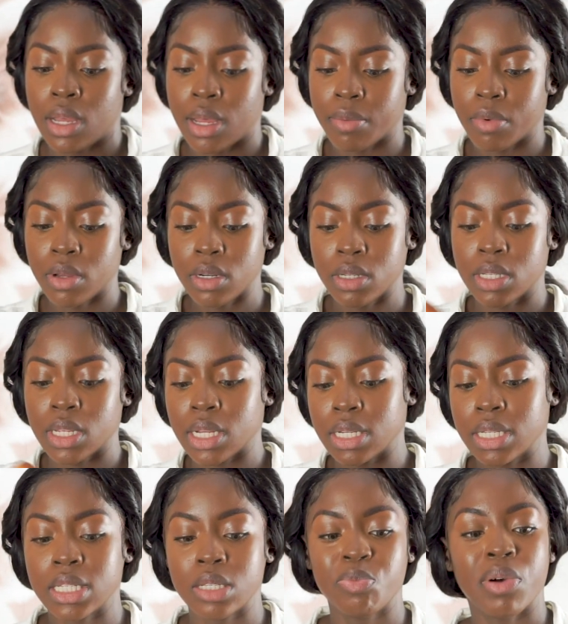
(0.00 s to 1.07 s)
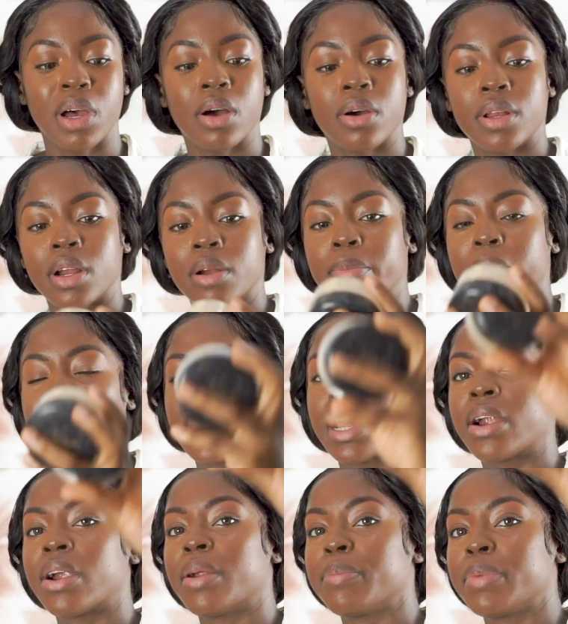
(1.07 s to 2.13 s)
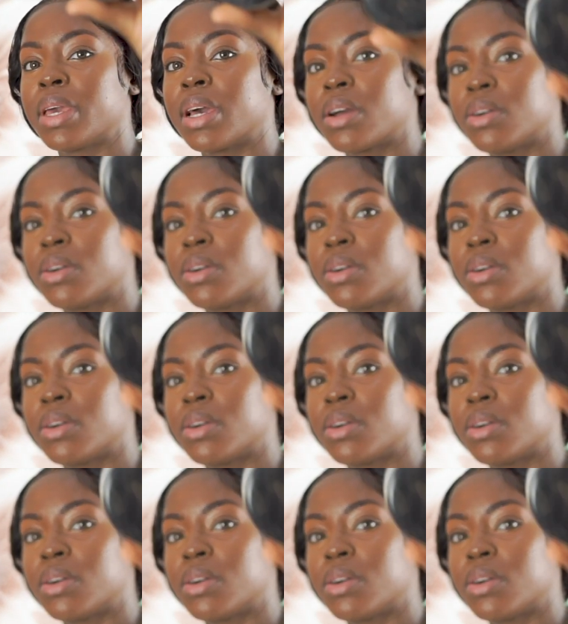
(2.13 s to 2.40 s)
I'm going to take this powder by Caramia